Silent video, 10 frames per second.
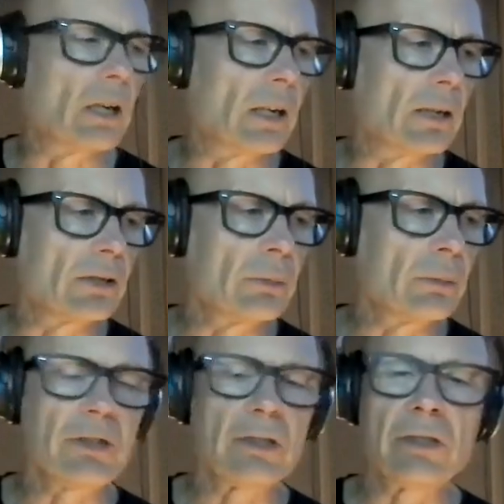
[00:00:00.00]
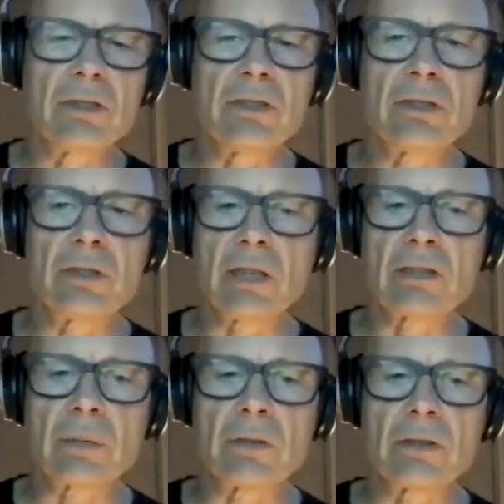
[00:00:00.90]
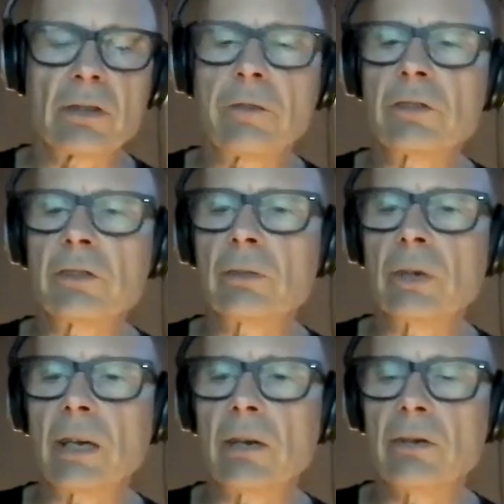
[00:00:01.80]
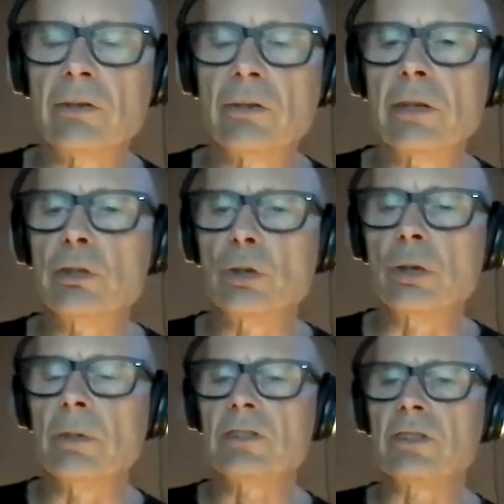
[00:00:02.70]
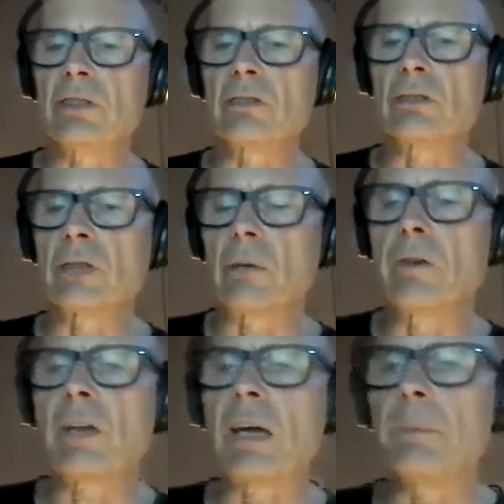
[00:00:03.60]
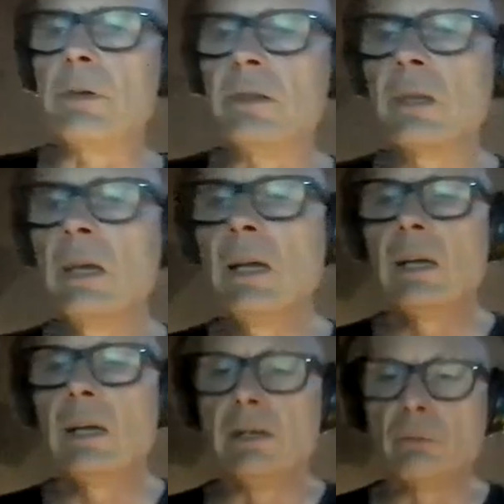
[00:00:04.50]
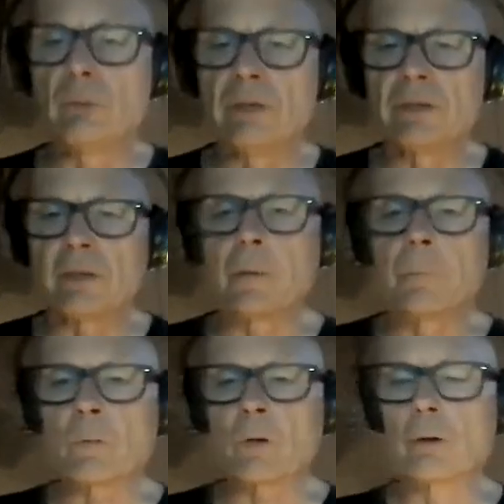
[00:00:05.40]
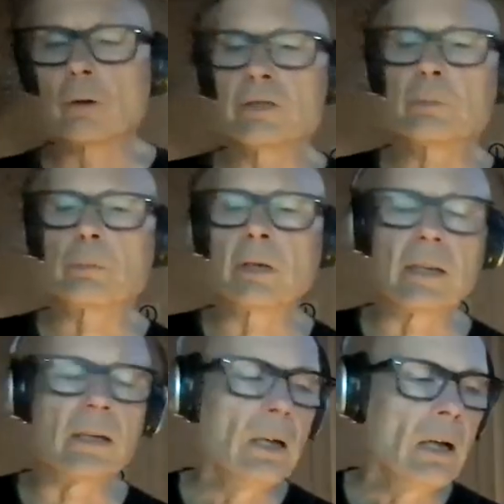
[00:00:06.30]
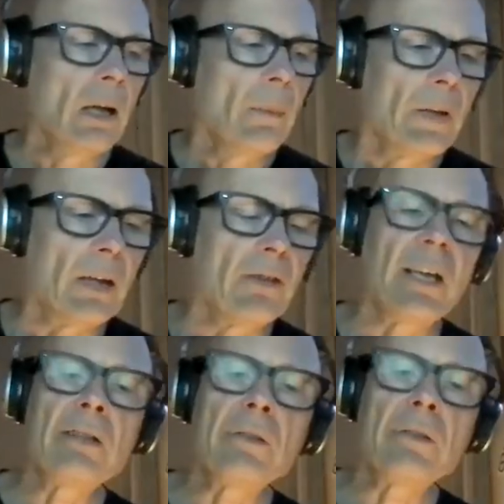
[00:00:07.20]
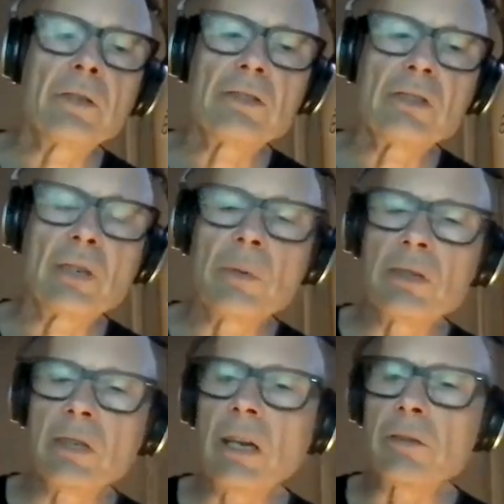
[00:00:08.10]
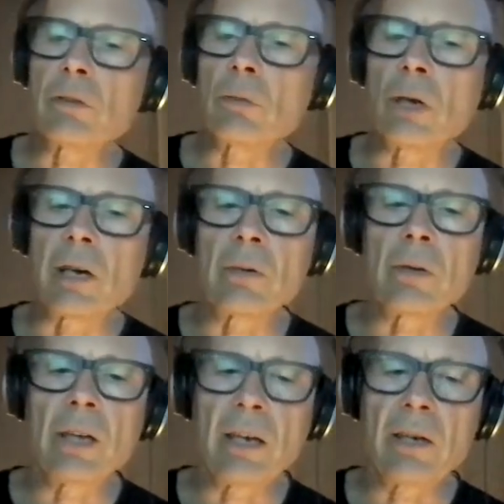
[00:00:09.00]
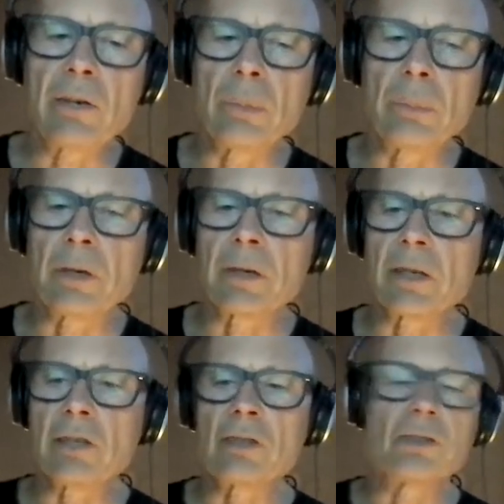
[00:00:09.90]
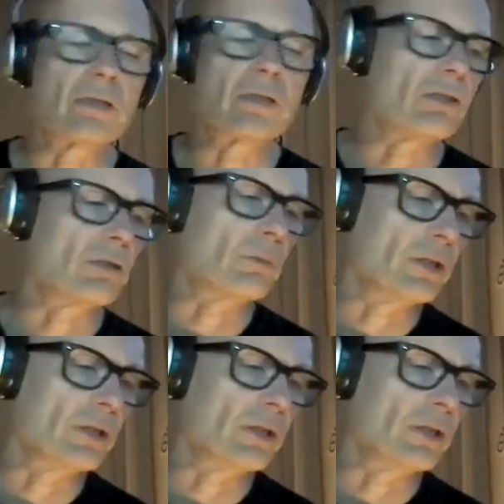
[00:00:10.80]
So basically just sticks that were stuffed in the ground during dormancy. So that would have happened in winter or early spring. And then the first year we did have to water, we had a drip irrigation system,